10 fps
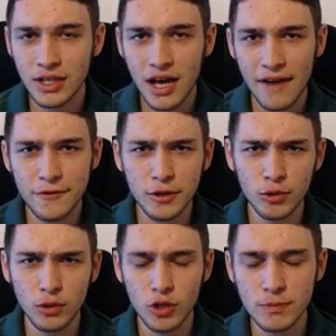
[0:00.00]
I forget
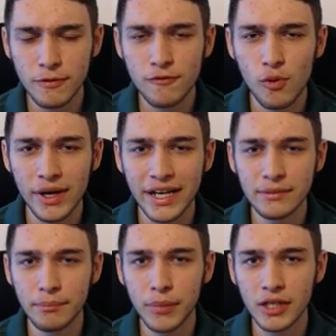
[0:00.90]
what it was
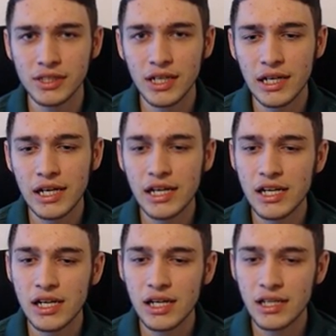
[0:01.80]
beforehand, but
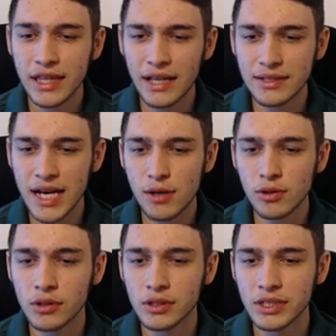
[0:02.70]
that
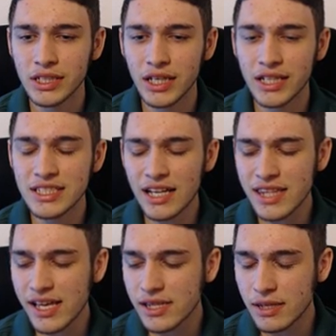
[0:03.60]
tower, it's not
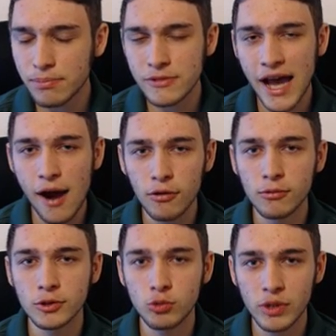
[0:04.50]
that the tower
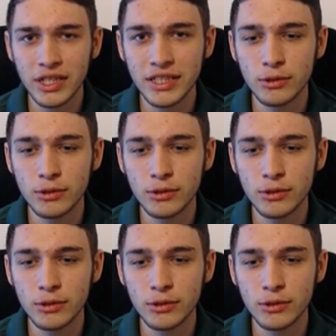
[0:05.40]
was weak.